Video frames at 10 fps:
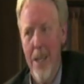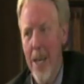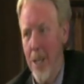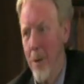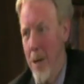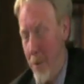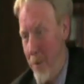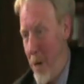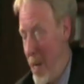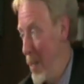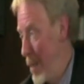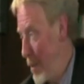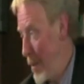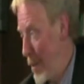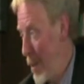that's where you'll find
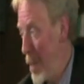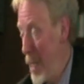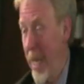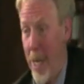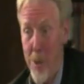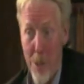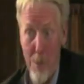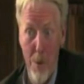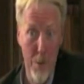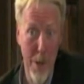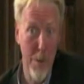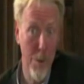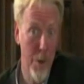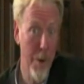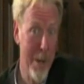some indication of what the real
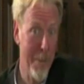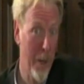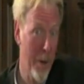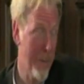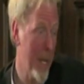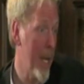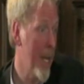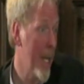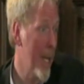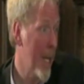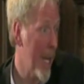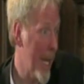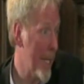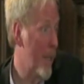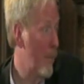green economy
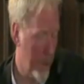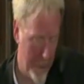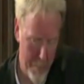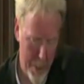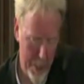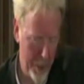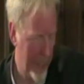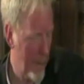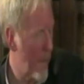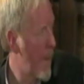is and what's emerging.